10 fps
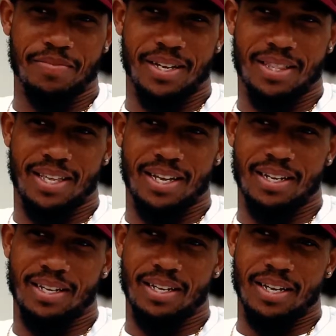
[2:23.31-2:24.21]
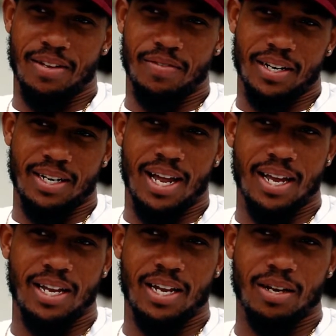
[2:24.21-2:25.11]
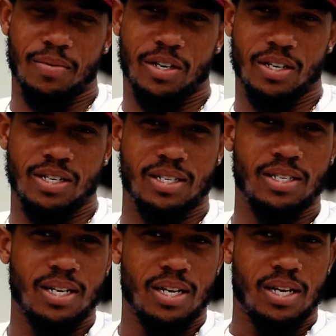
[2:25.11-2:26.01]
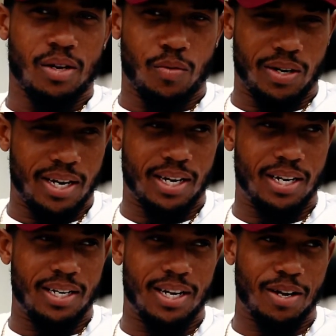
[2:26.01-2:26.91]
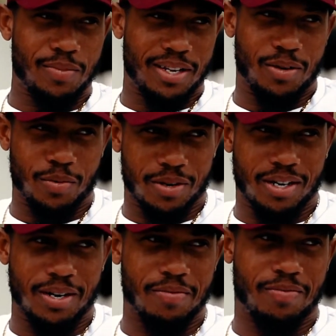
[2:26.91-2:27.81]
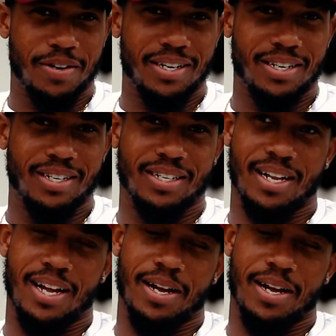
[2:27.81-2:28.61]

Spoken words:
I think even in that year, because with England I made the World Cup final,